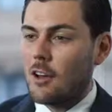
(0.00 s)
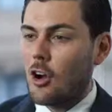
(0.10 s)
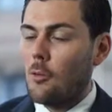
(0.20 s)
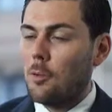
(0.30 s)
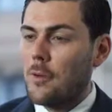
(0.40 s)
Take a
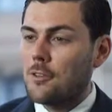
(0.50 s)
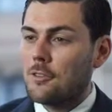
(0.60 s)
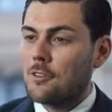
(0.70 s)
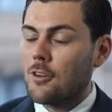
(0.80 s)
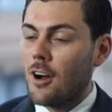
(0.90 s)

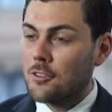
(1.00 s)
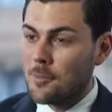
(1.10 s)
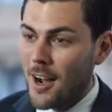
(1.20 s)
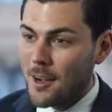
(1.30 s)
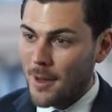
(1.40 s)
complimentary trial to
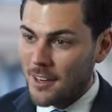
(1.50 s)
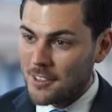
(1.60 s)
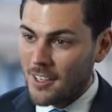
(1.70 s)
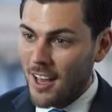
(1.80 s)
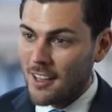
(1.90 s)
Market
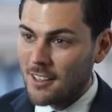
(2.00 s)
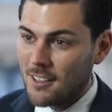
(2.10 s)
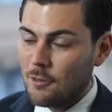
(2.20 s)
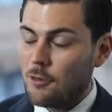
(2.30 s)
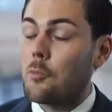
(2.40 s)
Matters today
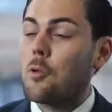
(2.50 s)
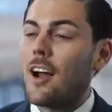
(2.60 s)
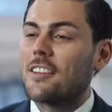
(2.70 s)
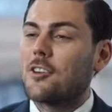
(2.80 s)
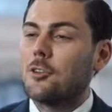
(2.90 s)
for a
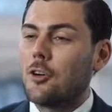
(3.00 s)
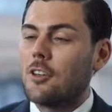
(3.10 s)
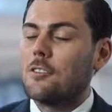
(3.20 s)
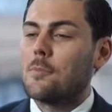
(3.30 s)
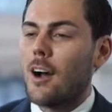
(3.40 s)
practical look
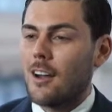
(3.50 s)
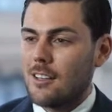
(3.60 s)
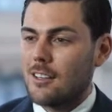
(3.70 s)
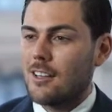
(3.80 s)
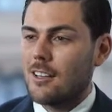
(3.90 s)
at this
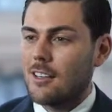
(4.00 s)
market.